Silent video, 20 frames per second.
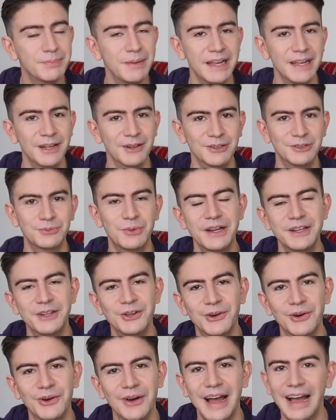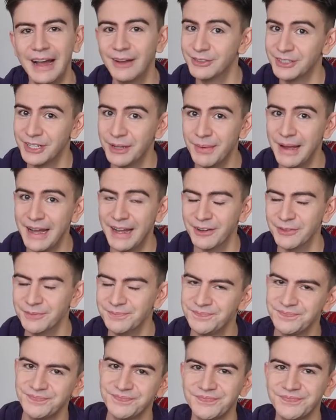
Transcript: peeled when you're out and about.